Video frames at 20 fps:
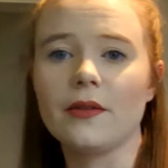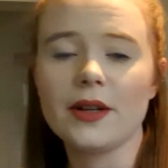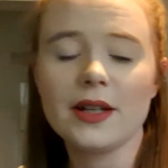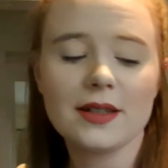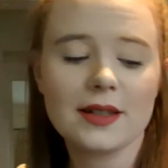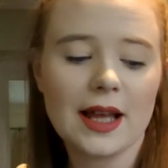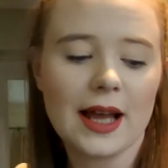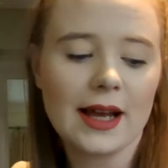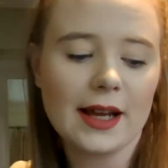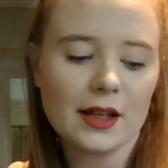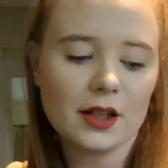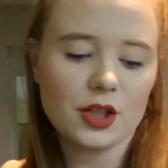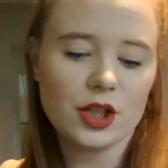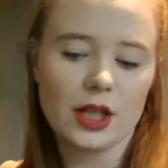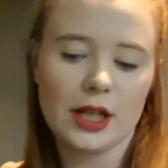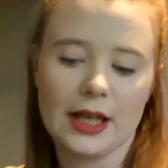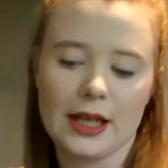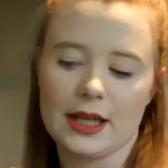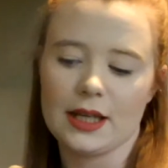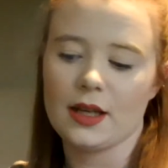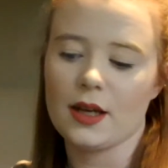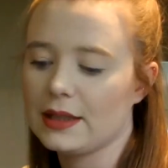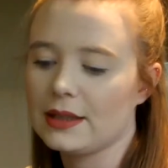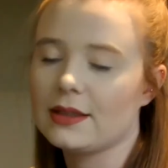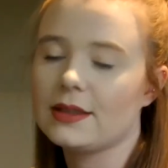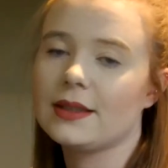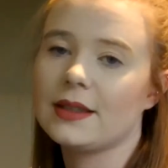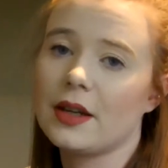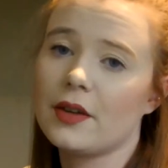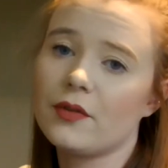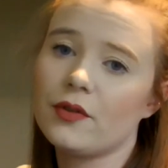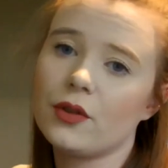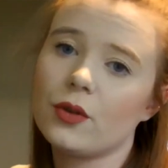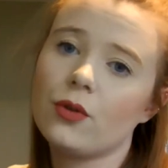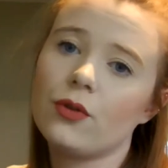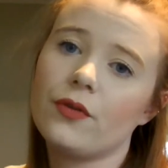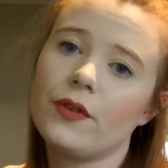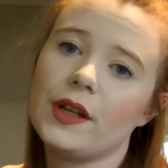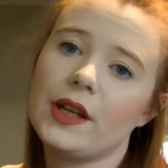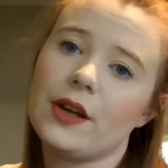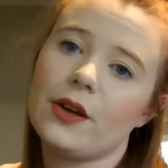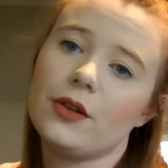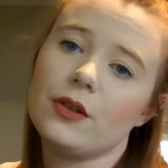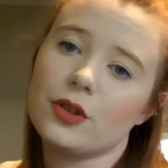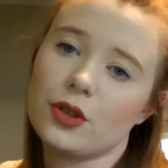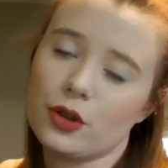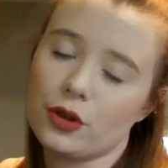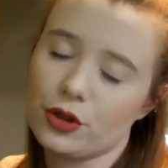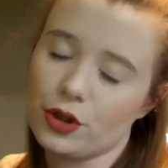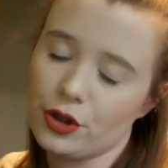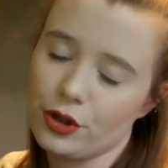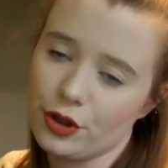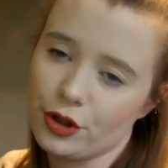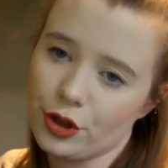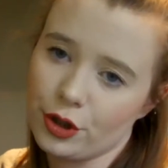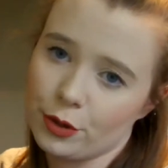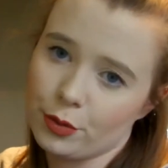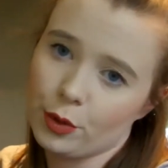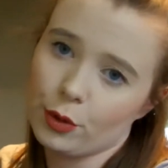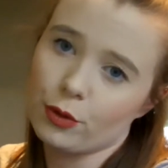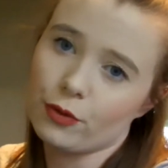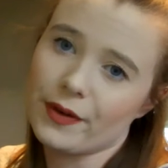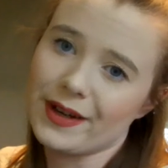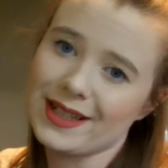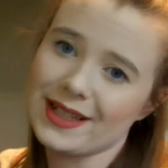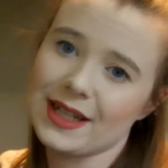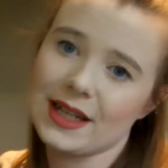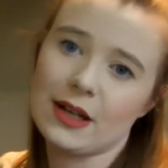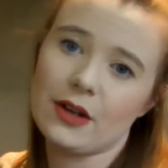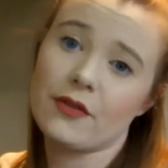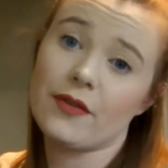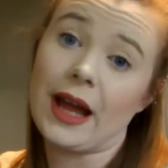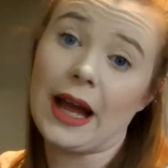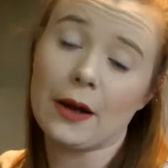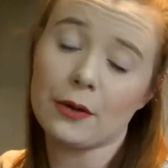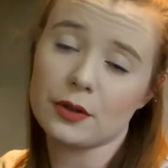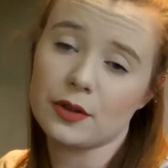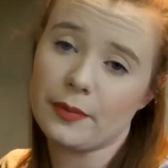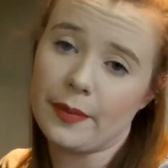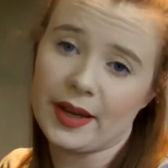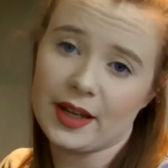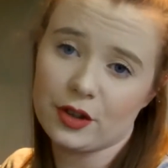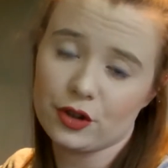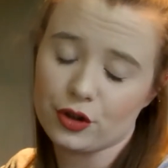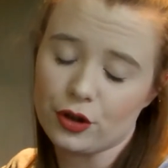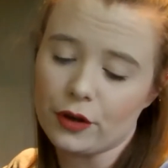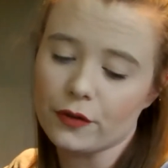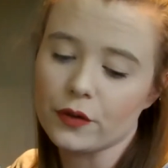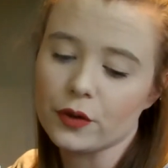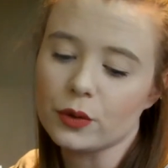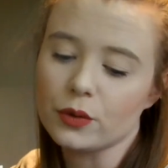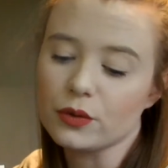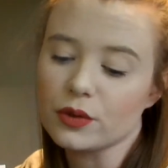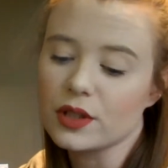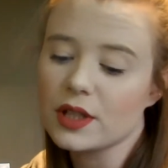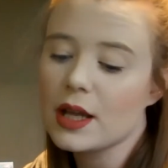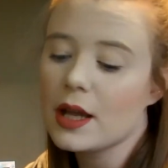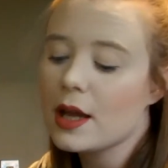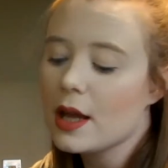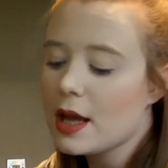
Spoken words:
is actually several videos on YouTube already of how to make truffles.